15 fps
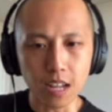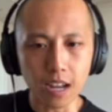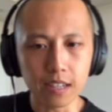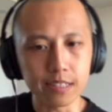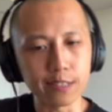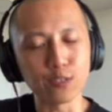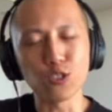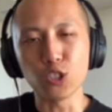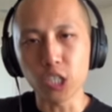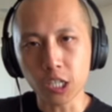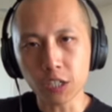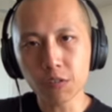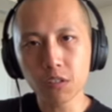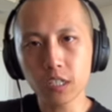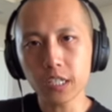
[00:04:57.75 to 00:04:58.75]
that it's
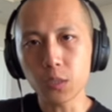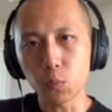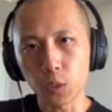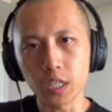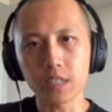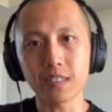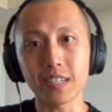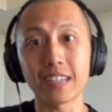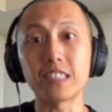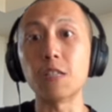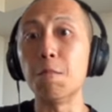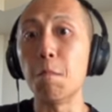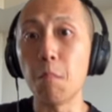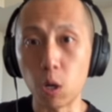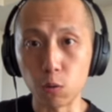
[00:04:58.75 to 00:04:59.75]
generally winner takes
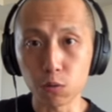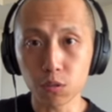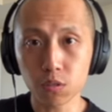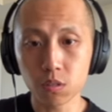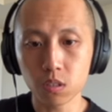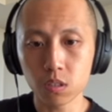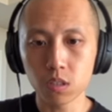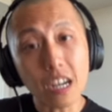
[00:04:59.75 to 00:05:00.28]
most.